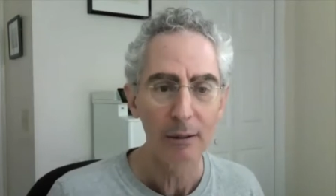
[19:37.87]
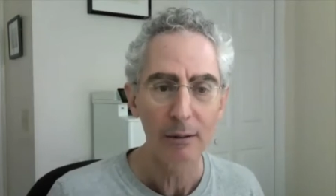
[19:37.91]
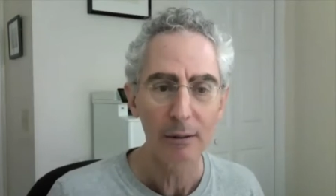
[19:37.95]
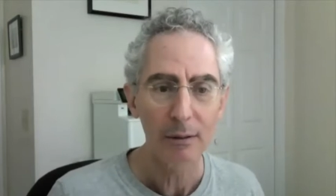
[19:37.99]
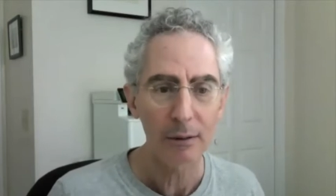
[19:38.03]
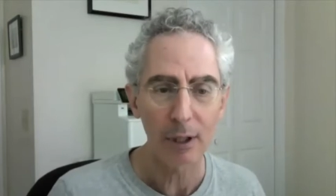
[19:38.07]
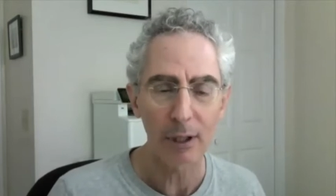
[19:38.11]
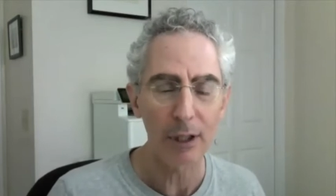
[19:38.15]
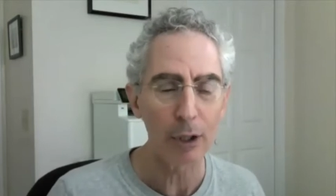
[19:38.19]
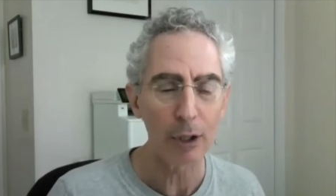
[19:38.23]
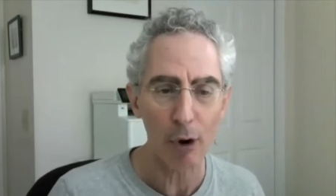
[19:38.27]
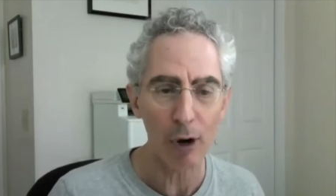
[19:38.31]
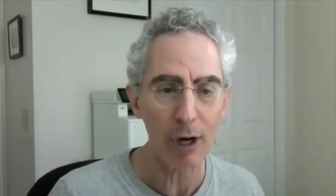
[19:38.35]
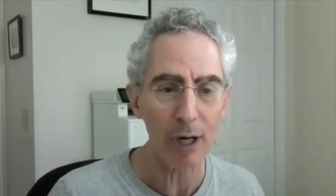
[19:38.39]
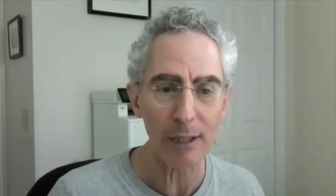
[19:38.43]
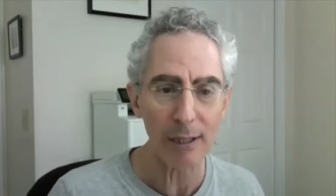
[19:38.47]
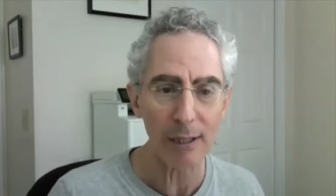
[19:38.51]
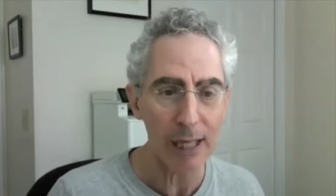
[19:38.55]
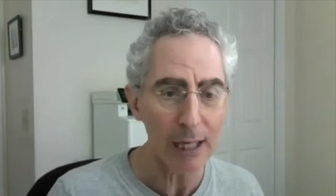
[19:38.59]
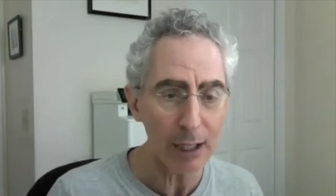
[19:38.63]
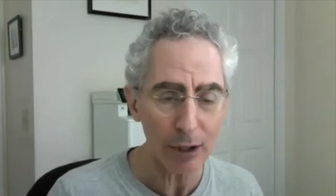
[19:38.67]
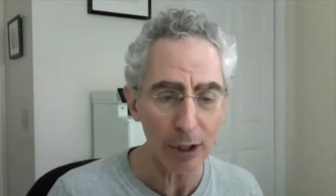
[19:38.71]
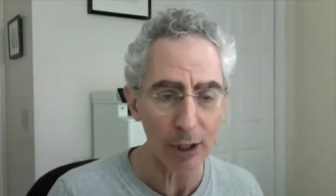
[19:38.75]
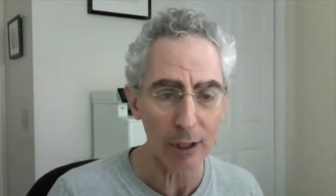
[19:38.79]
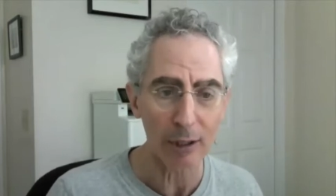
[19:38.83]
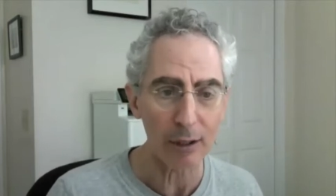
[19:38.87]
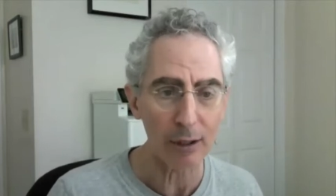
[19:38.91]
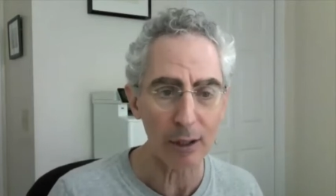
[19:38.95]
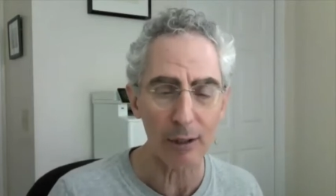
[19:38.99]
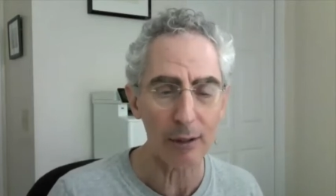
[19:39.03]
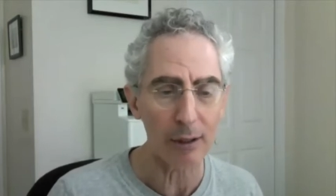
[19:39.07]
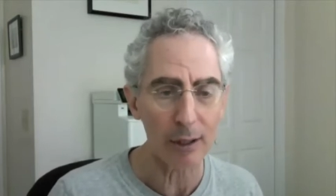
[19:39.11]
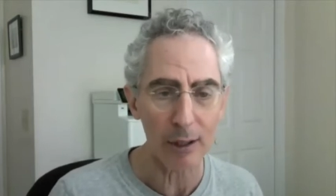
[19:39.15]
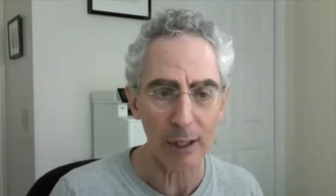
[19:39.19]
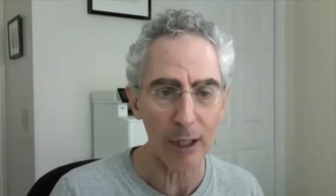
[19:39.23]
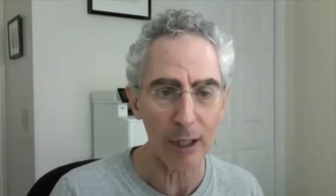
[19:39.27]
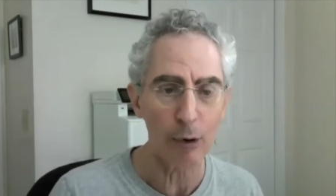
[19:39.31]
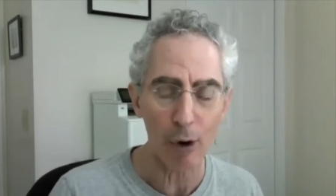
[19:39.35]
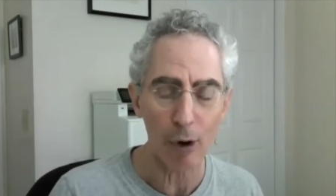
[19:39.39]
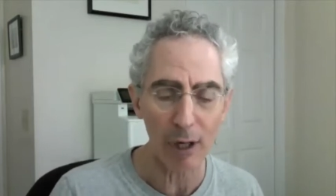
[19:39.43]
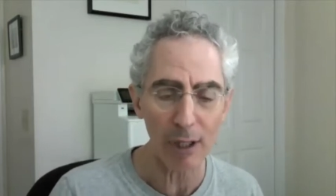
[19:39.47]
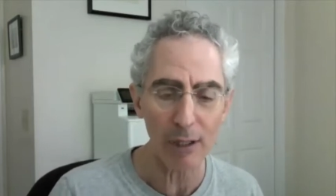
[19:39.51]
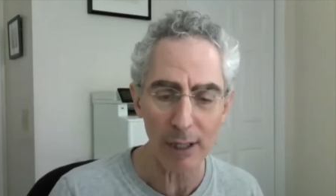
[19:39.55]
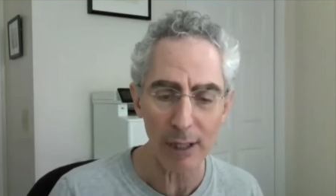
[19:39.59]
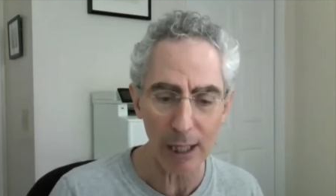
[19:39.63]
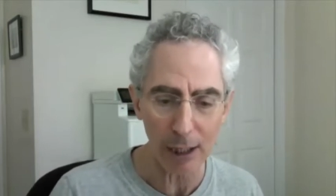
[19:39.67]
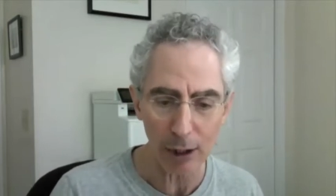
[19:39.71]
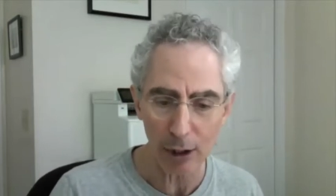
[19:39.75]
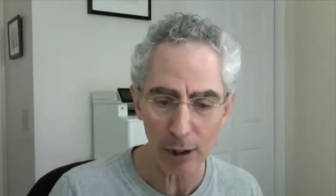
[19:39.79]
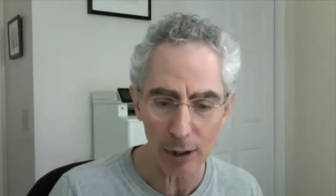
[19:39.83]
to the organization, the, the
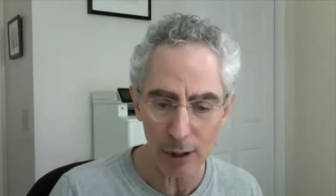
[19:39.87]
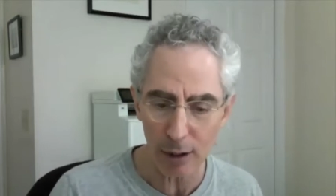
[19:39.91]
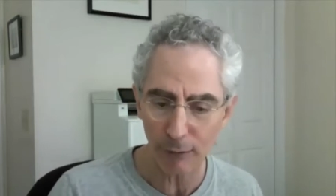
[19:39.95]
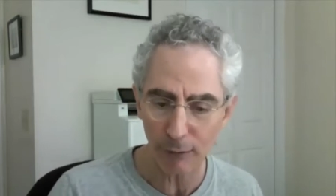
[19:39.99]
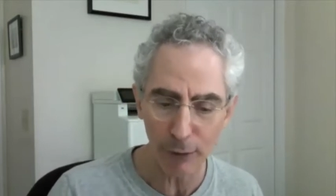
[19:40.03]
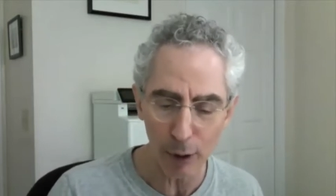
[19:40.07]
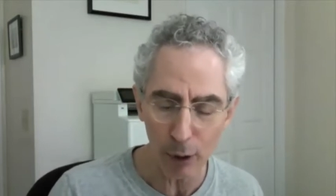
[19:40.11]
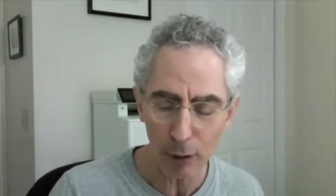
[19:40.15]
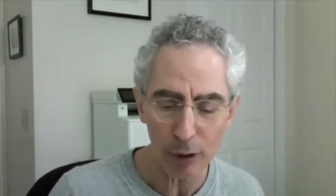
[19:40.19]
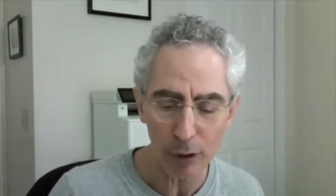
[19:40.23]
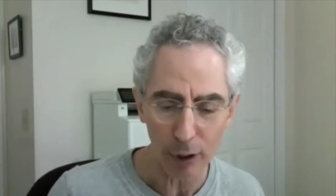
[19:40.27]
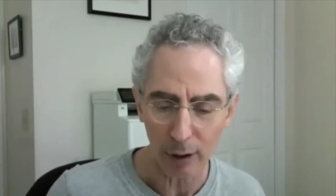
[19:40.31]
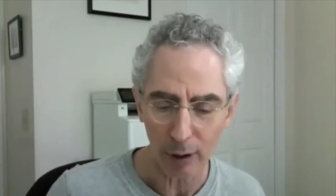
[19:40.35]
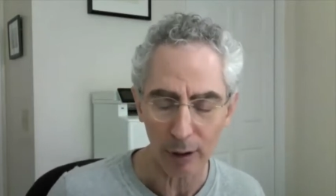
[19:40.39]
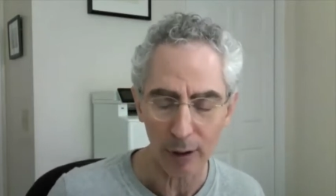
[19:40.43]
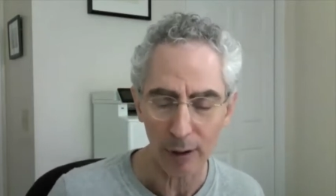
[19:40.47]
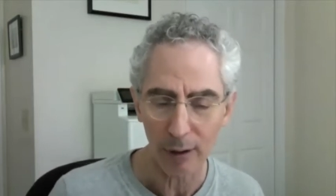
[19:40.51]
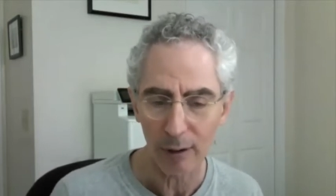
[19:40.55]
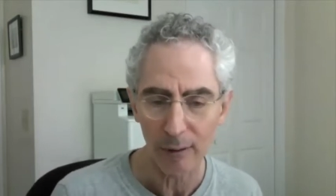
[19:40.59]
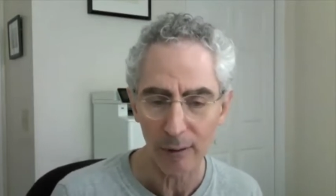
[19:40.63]
organization's future.